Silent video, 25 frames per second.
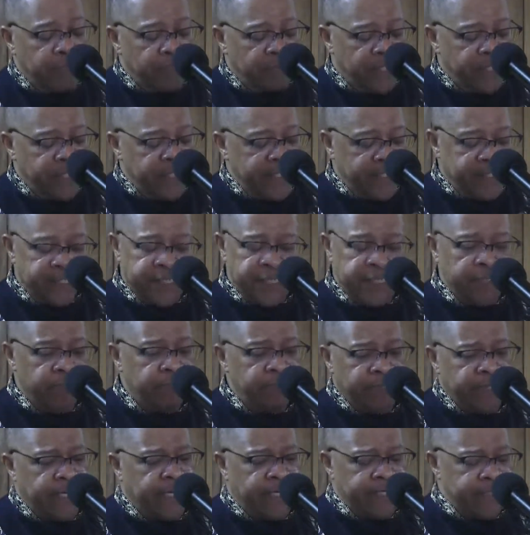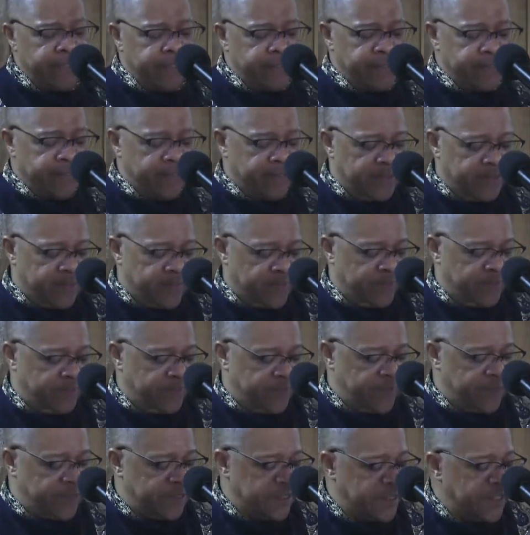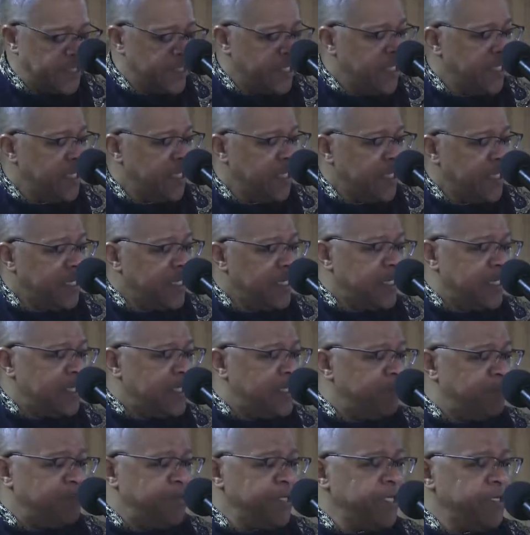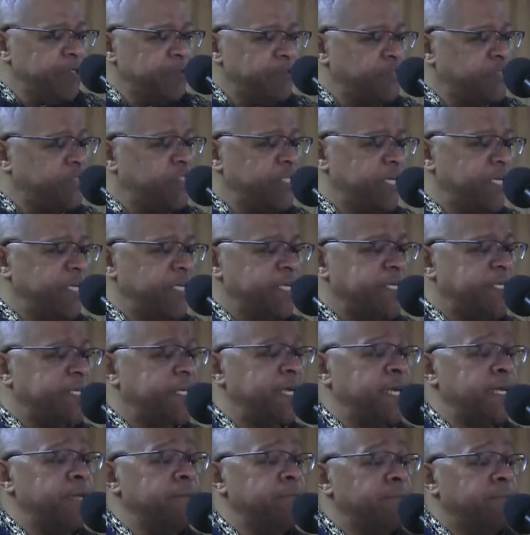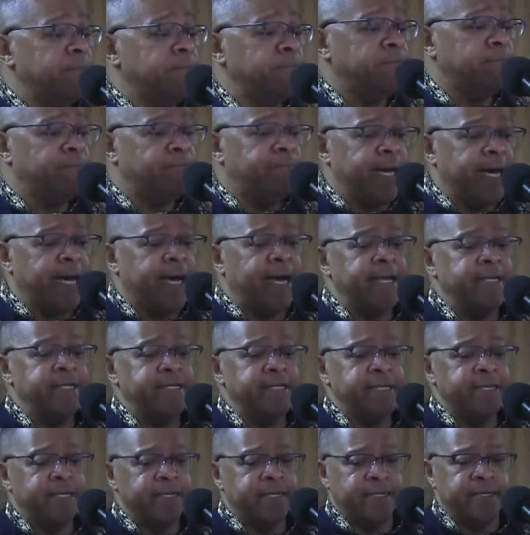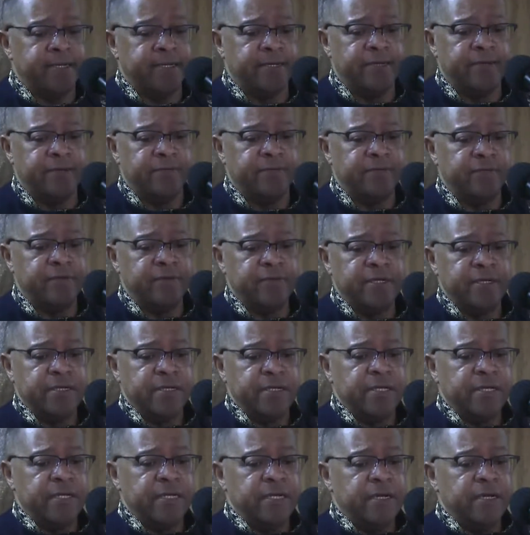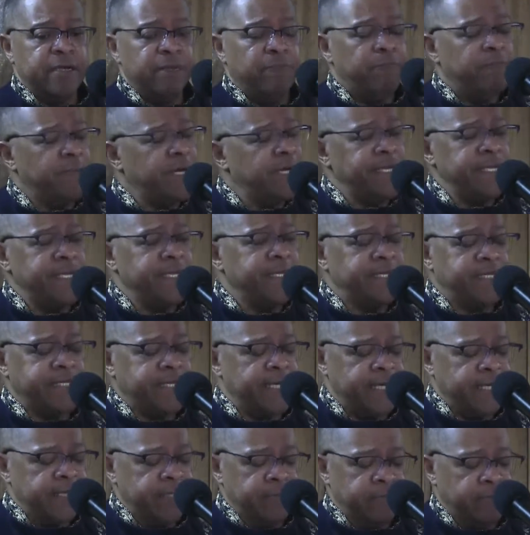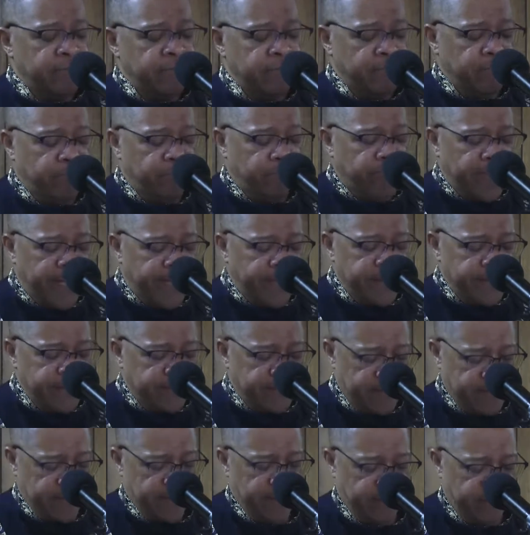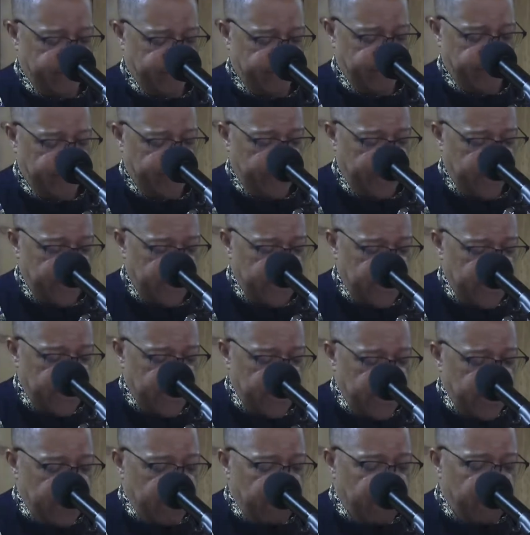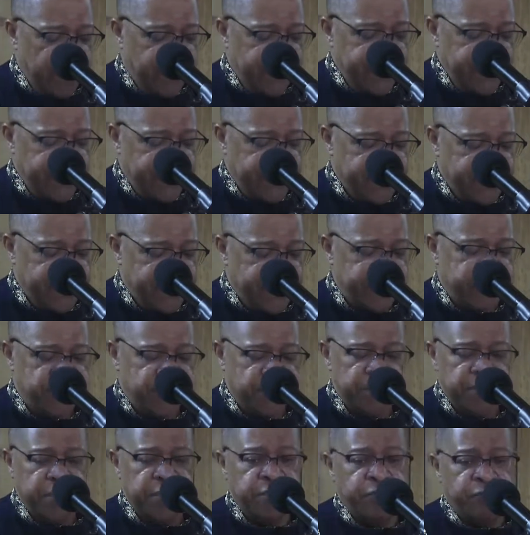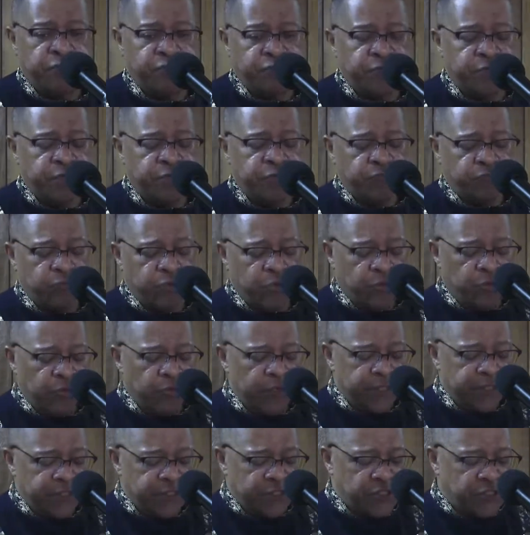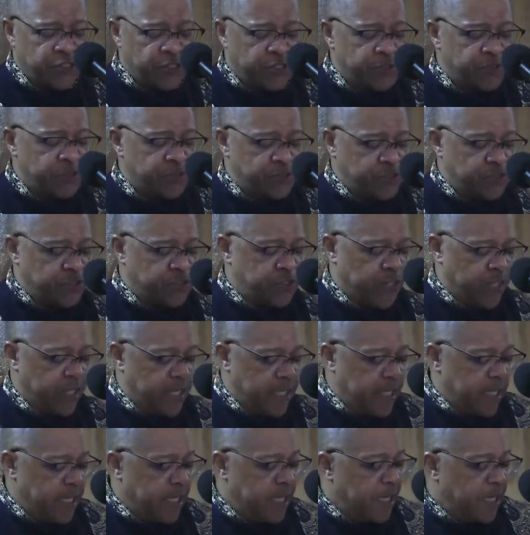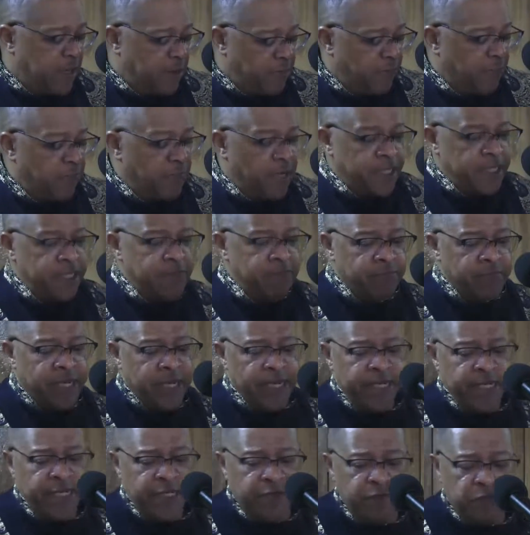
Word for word: but money can't buy your love. All right, the Beatles said it can't buy your love. Money can't buy your love. Money can get you in the front row of the church money might